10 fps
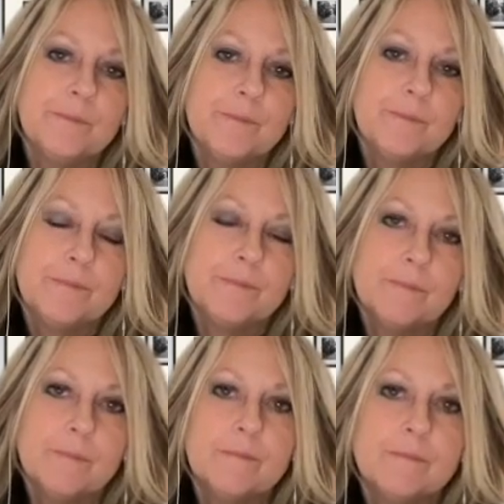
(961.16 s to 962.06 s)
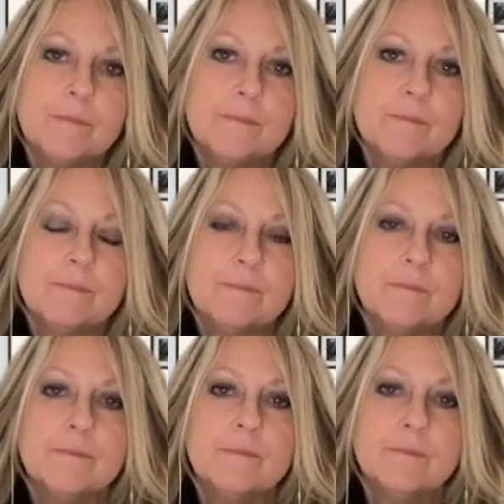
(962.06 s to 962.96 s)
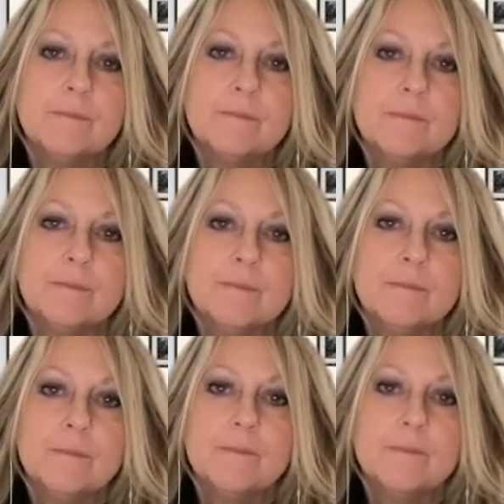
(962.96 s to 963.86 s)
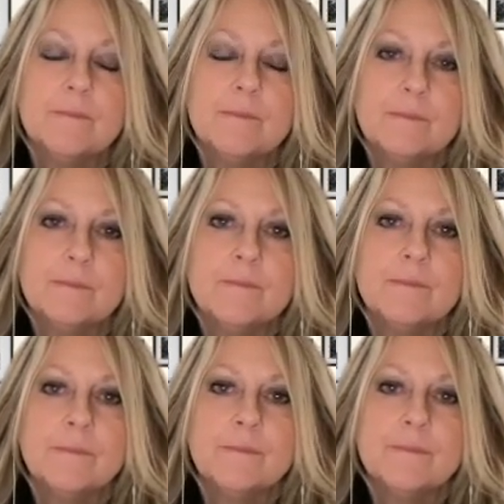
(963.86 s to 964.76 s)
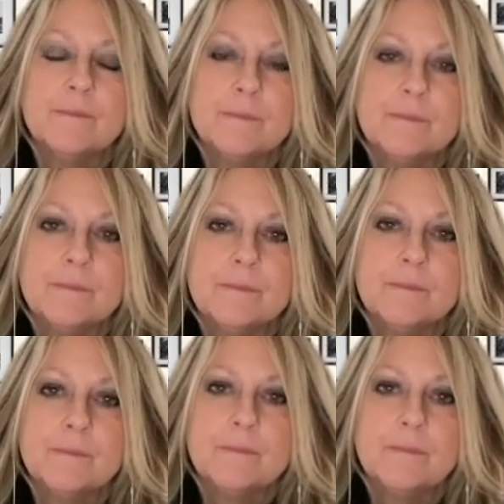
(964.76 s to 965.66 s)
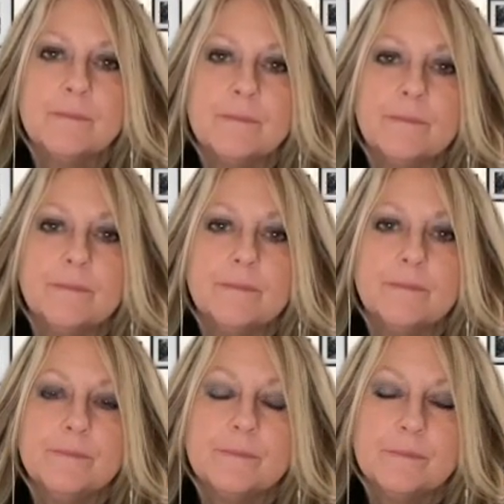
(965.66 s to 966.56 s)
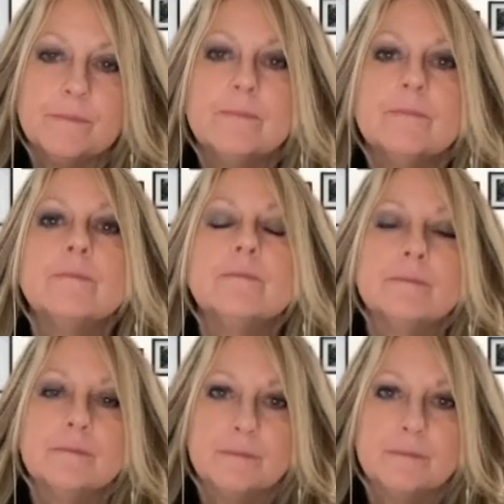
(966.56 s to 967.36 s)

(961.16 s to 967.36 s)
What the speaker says: No words are spoken by the person on screen.